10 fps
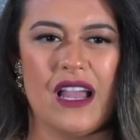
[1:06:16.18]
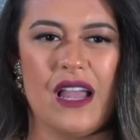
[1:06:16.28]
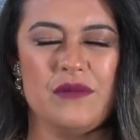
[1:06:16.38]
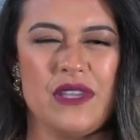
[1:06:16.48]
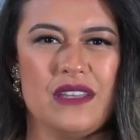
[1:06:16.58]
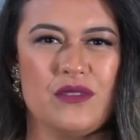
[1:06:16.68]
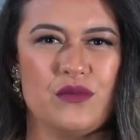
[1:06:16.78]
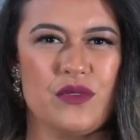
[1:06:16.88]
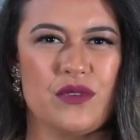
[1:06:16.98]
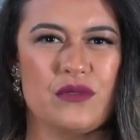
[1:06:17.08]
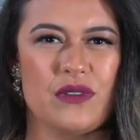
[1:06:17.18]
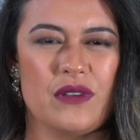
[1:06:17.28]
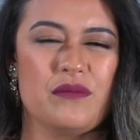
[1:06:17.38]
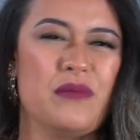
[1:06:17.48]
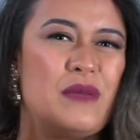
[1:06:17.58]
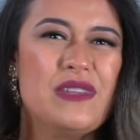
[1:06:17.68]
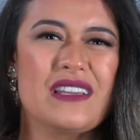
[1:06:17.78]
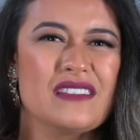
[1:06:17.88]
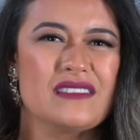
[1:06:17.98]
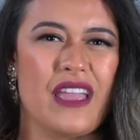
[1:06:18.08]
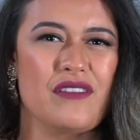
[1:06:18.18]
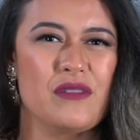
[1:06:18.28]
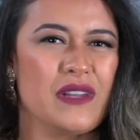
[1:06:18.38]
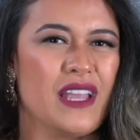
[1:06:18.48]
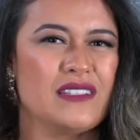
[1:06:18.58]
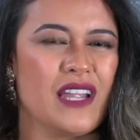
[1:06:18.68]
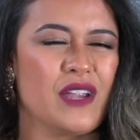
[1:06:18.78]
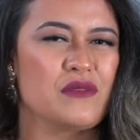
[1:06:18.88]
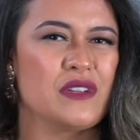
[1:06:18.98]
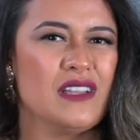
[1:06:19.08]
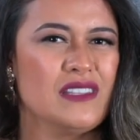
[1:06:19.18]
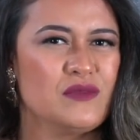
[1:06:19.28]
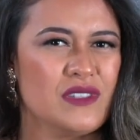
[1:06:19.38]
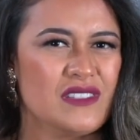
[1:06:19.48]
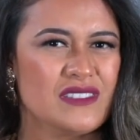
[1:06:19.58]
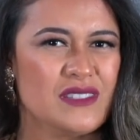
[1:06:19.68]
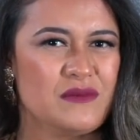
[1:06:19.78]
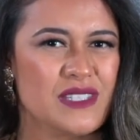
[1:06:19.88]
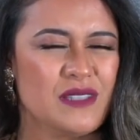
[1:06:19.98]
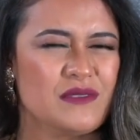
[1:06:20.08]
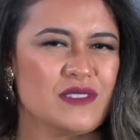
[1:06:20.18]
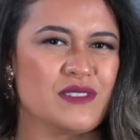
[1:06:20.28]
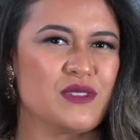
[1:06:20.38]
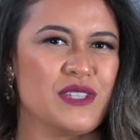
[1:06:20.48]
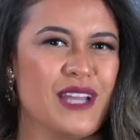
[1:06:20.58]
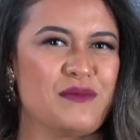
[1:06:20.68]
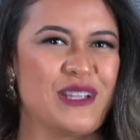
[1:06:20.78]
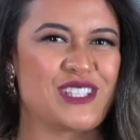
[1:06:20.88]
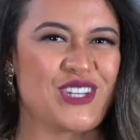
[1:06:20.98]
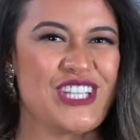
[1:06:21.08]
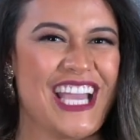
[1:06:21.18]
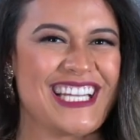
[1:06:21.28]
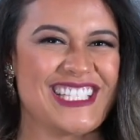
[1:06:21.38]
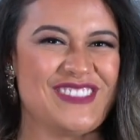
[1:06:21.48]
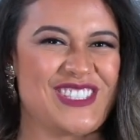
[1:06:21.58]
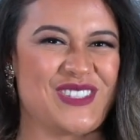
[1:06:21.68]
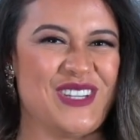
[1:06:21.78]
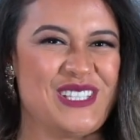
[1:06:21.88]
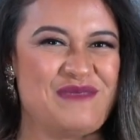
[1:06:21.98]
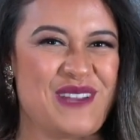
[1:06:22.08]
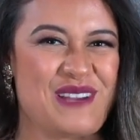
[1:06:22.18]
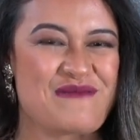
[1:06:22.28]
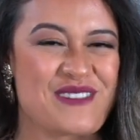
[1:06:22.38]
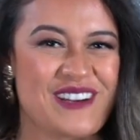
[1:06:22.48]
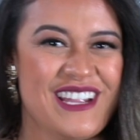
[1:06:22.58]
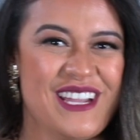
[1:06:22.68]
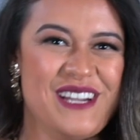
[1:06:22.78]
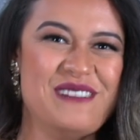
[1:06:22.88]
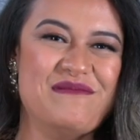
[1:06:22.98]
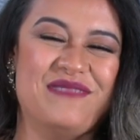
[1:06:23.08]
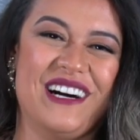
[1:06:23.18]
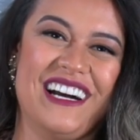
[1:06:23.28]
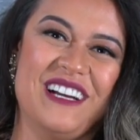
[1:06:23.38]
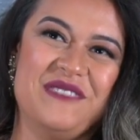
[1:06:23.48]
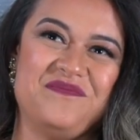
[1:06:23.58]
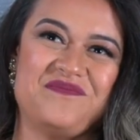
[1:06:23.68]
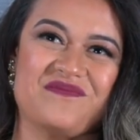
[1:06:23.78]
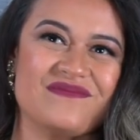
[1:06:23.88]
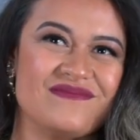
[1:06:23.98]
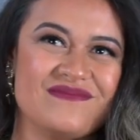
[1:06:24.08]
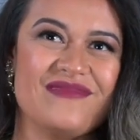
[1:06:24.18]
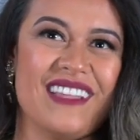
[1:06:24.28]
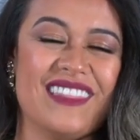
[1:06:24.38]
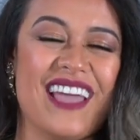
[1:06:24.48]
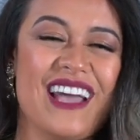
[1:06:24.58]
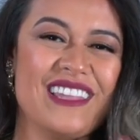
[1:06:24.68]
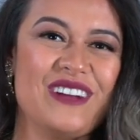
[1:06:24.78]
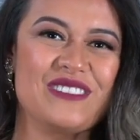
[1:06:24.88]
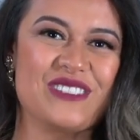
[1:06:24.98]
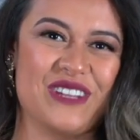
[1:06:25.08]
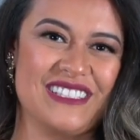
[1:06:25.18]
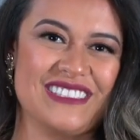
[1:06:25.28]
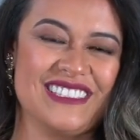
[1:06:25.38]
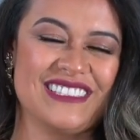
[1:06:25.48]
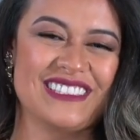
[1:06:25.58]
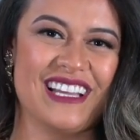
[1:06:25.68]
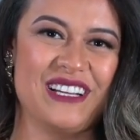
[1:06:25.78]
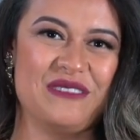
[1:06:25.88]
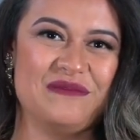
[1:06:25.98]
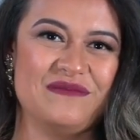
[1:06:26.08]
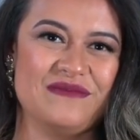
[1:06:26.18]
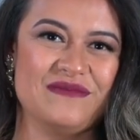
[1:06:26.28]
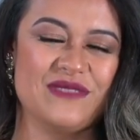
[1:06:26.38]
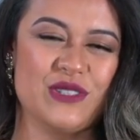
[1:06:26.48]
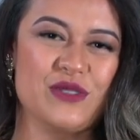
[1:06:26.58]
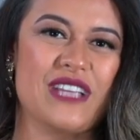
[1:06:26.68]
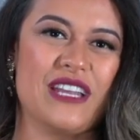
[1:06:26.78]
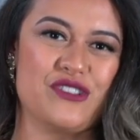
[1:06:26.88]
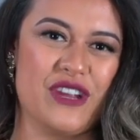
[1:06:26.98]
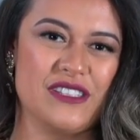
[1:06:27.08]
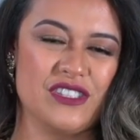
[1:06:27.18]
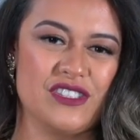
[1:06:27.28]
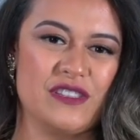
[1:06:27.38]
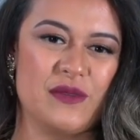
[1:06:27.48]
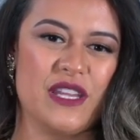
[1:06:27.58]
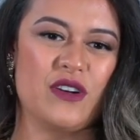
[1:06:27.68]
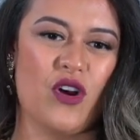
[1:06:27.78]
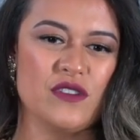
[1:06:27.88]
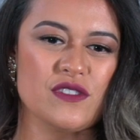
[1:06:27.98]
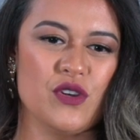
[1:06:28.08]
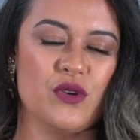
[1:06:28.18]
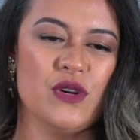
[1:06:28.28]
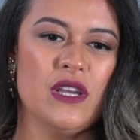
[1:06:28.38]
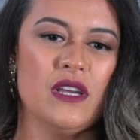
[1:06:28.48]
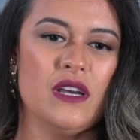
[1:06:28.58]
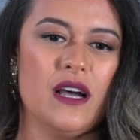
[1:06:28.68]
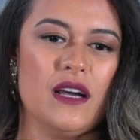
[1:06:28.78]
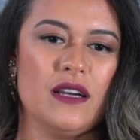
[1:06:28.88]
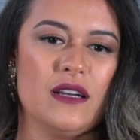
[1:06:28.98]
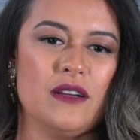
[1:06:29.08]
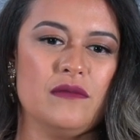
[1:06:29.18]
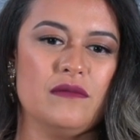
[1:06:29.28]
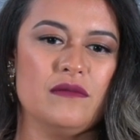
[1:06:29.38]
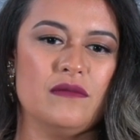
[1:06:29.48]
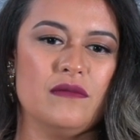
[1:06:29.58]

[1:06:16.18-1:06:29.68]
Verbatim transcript: I mean, maybe because everybody had diarrhea as one of the symptoms, and so you had to make sure you had enough toilet paper. But that was crazy, those kind of transitions. But then also, as